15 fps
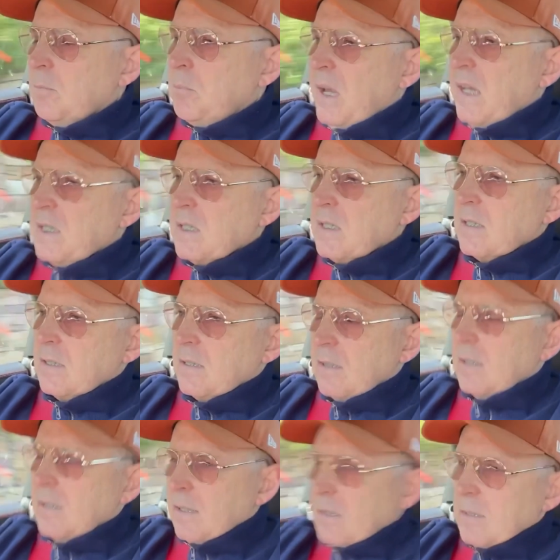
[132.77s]
best
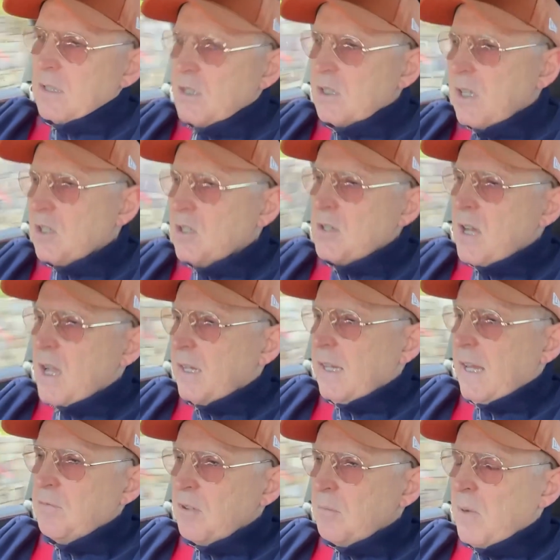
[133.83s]
decision I'd
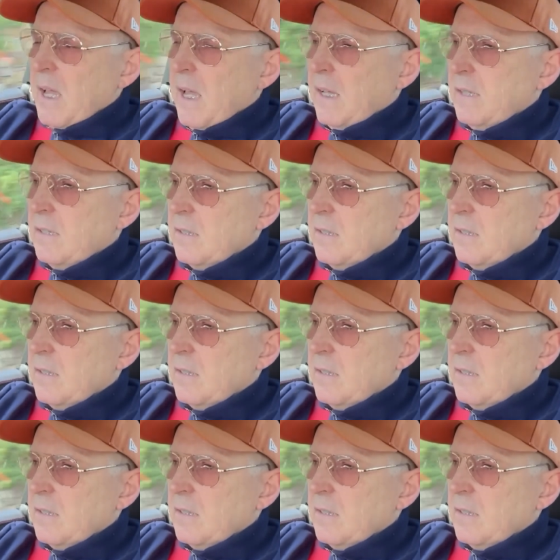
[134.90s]
ever made.